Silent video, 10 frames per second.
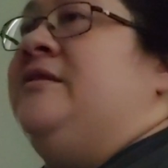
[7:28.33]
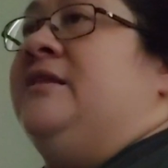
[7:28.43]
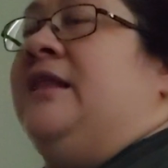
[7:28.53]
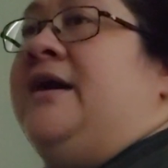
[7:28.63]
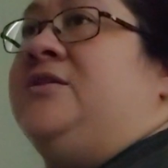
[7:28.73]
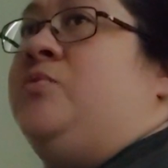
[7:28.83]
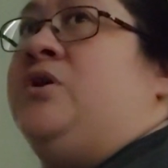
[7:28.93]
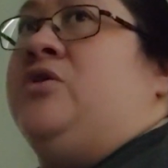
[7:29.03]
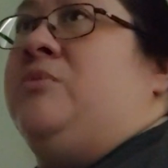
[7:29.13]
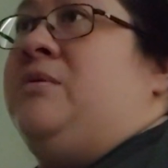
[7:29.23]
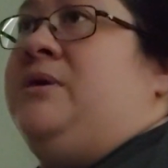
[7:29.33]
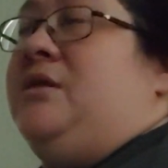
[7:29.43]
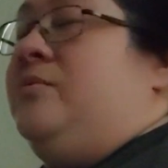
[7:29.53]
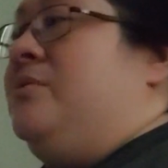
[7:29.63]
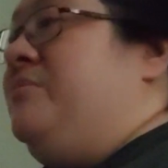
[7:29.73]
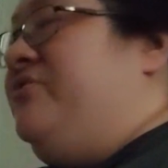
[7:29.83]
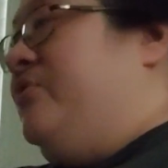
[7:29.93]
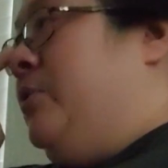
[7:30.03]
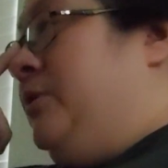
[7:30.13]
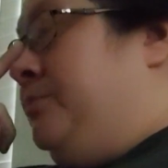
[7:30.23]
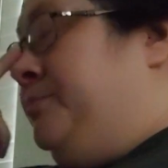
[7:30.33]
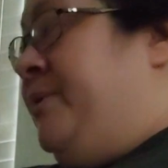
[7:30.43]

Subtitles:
The last one or maybe the one before.